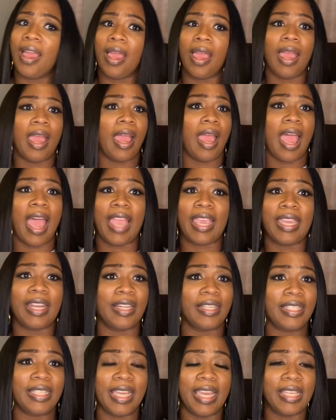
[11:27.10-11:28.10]
I can
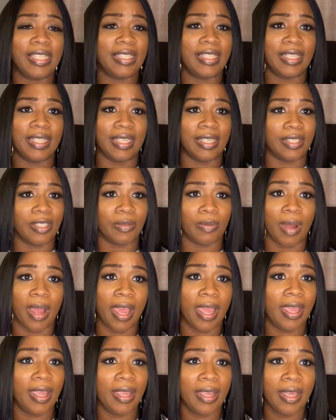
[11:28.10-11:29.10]
attest to this,
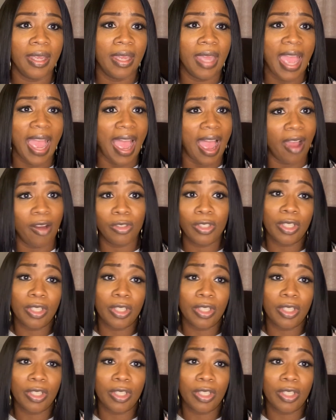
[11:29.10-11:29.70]
right? Ouch